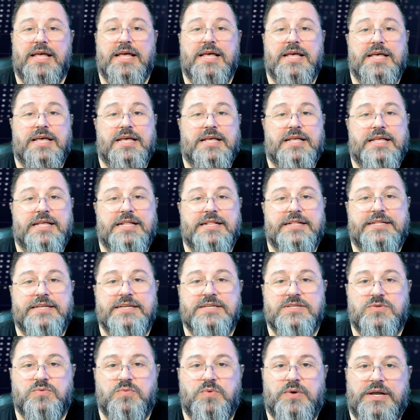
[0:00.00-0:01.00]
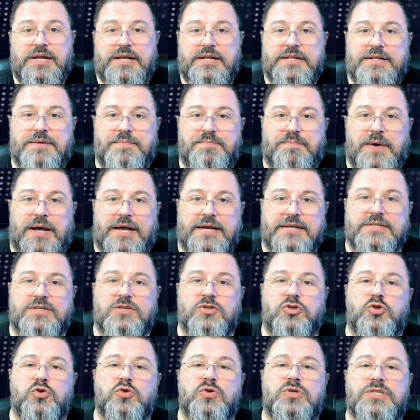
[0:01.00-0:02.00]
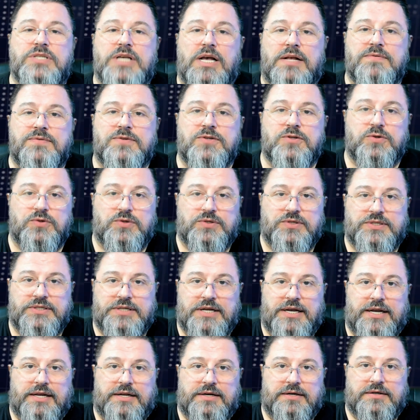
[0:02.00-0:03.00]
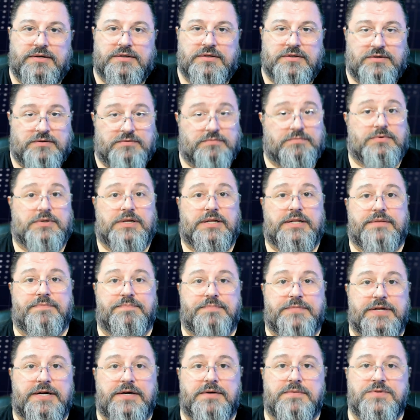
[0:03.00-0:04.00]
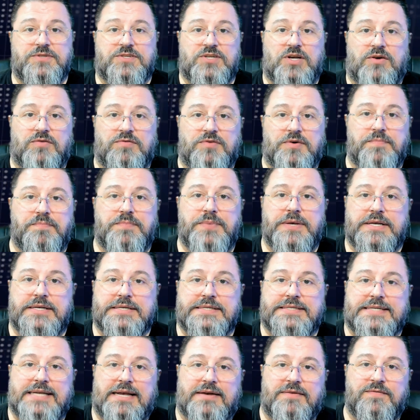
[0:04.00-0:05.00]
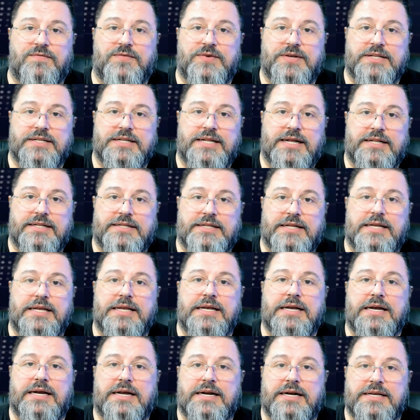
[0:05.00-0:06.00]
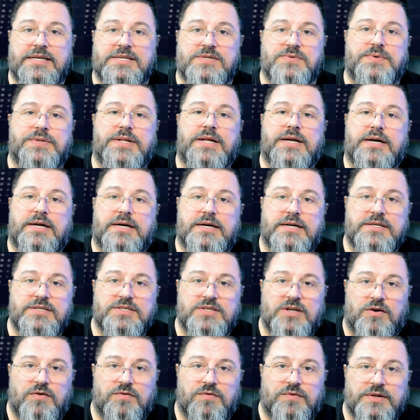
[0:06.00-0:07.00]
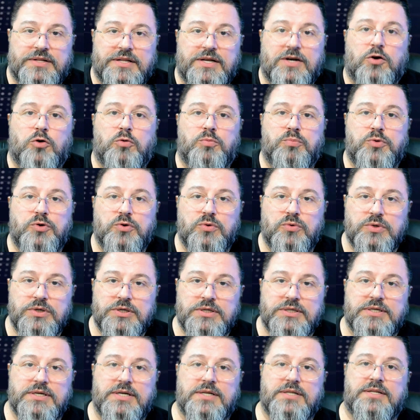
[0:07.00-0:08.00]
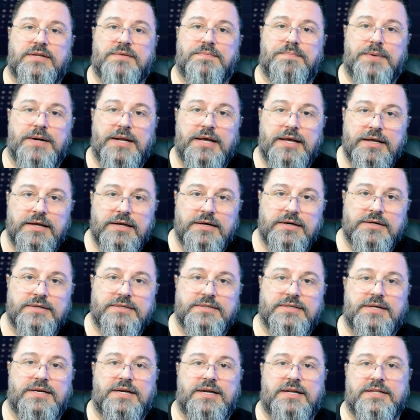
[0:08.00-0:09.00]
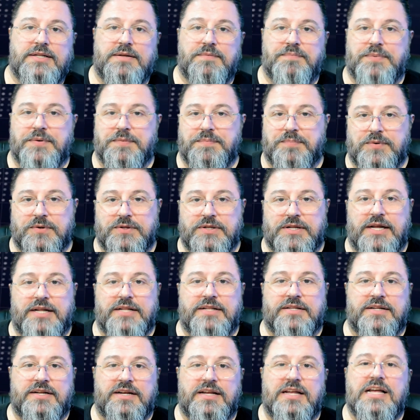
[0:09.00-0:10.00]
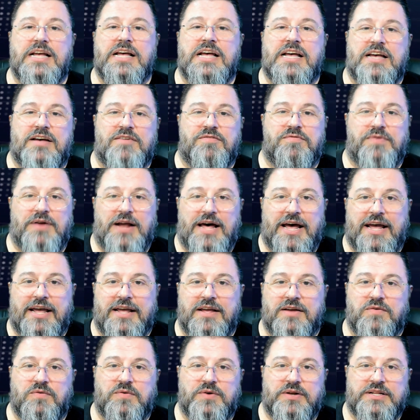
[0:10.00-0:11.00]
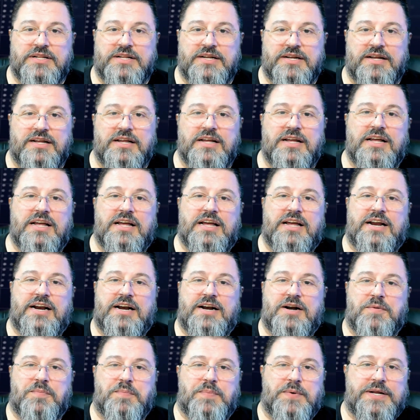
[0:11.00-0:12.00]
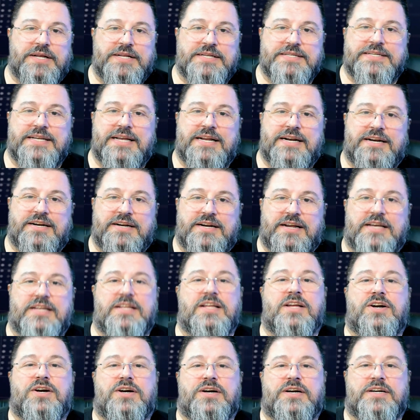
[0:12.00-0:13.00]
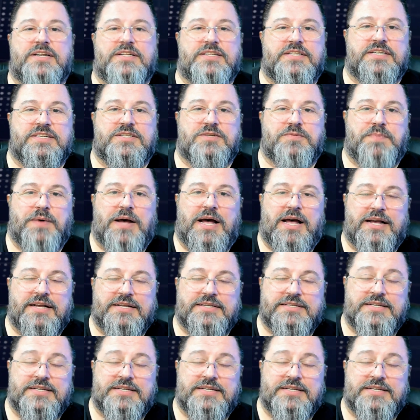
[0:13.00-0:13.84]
in this way the Pax should self-sustain in terms of being something that increase with increase of the community and the players and the people that fly with airplanes and earn this Pax,